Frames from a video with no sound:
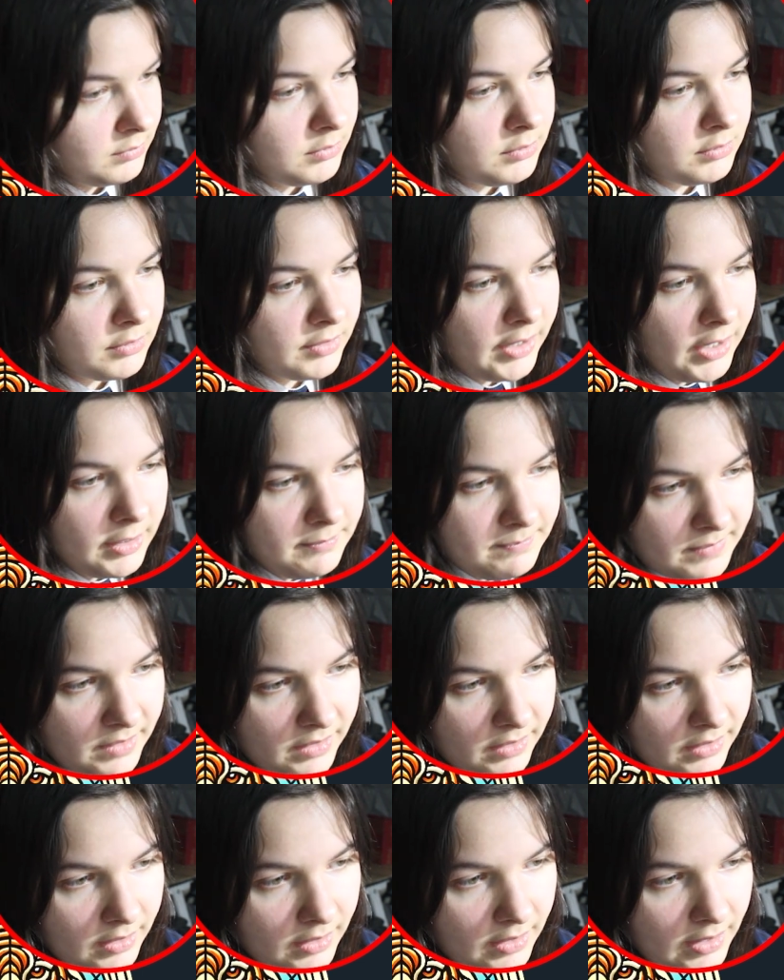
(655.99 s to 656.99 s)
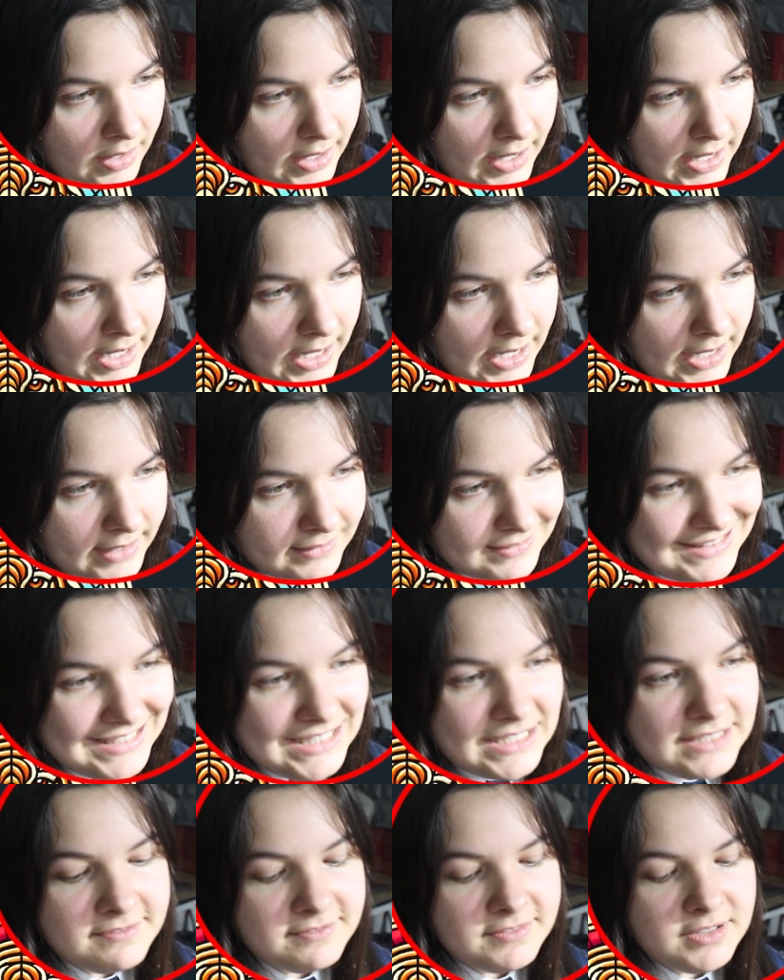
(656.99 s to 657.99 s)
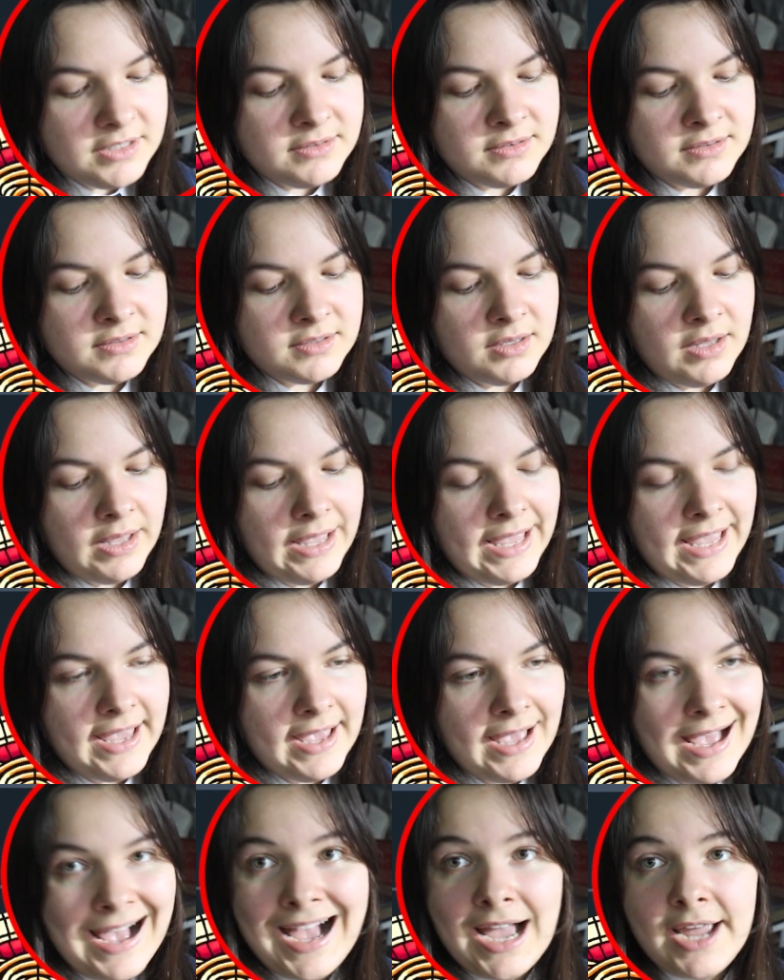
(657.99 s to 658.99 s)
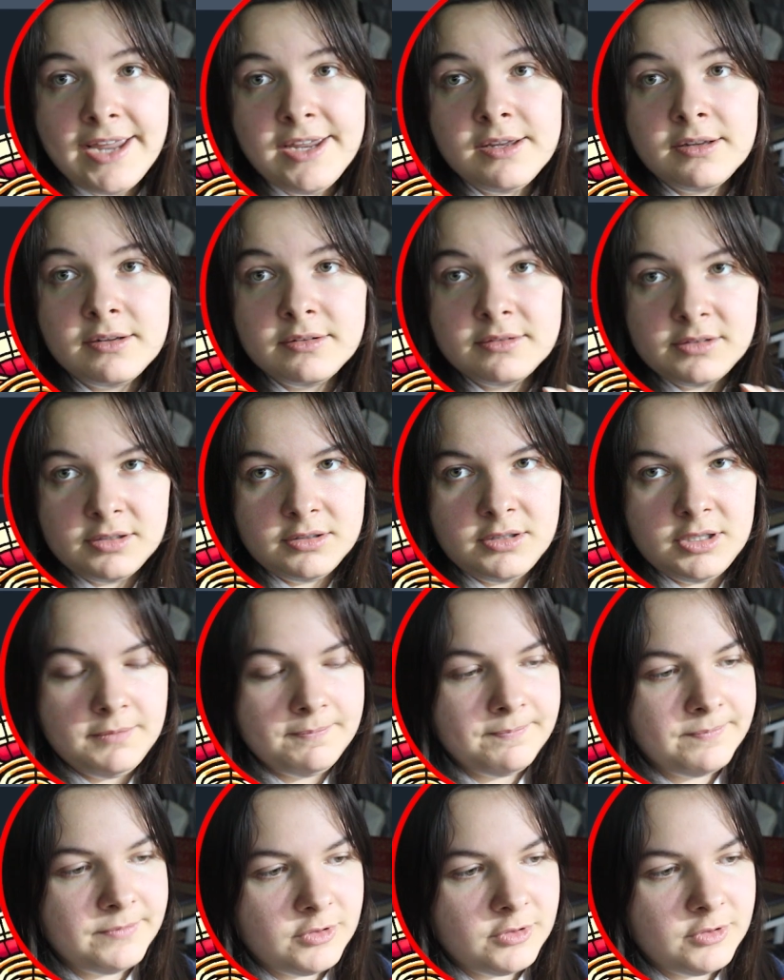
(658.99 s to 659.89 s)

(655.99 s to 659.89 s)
Okay, and give it a high TD,